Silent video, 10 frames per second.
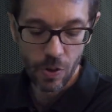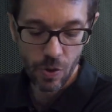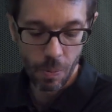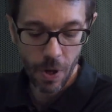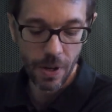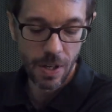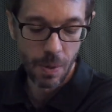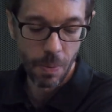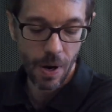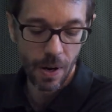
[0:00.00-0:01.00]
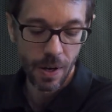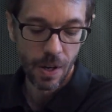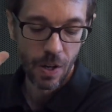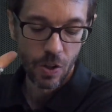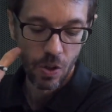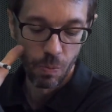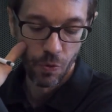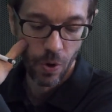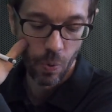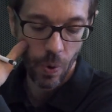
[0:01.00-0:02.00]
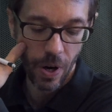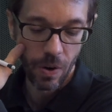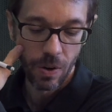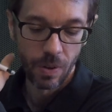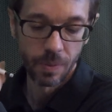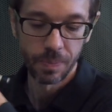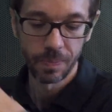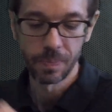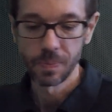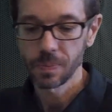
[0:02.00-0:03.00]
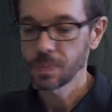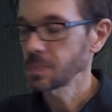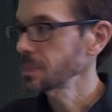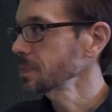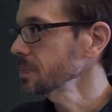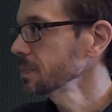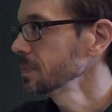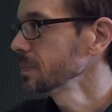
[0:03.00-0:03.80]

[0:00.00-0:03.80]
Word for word: So I'm going to need to buy some footwear. Well, it, it's it's not